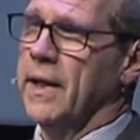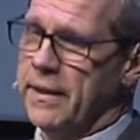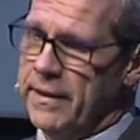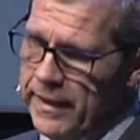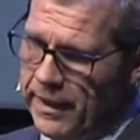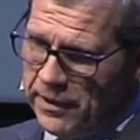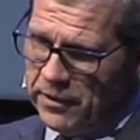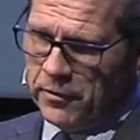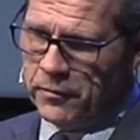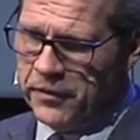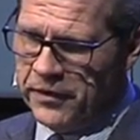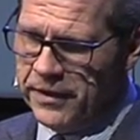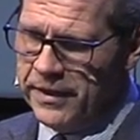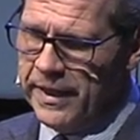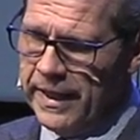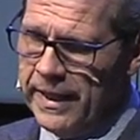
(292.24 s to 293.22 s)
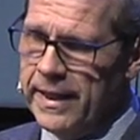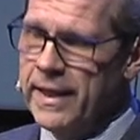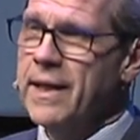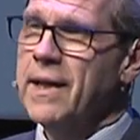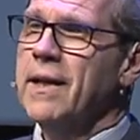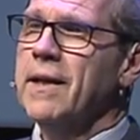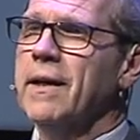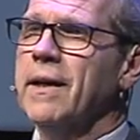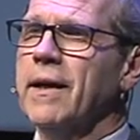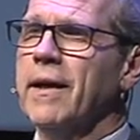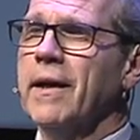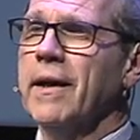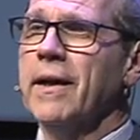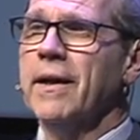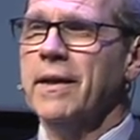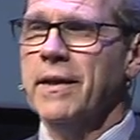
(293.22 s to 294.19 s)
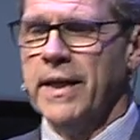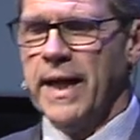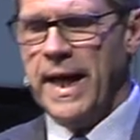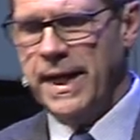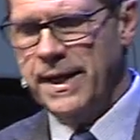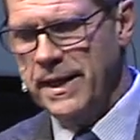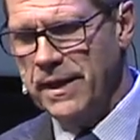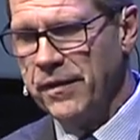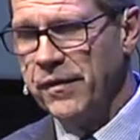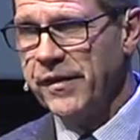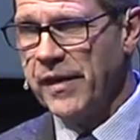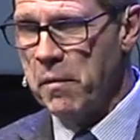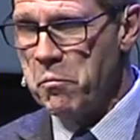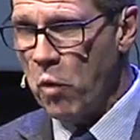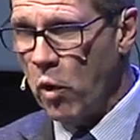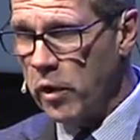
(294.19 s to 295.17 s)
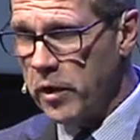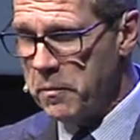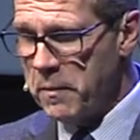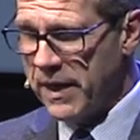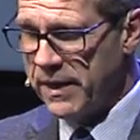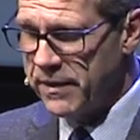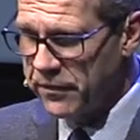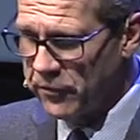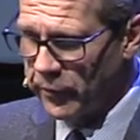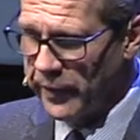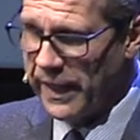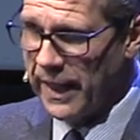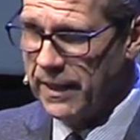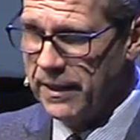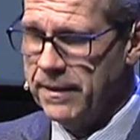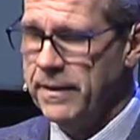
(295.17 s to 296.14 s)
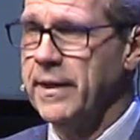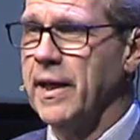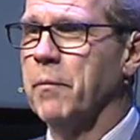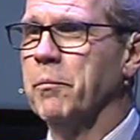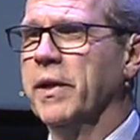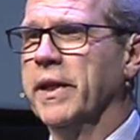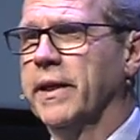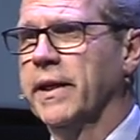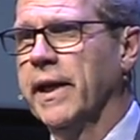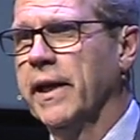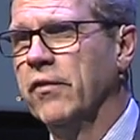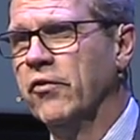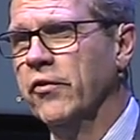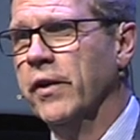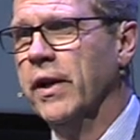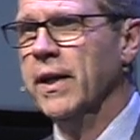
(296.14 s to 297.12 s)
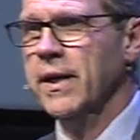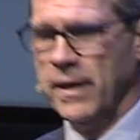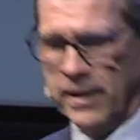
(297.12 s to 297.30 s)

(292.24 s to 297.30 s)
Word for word: at the end of the day, uh, adding some augmented reality application.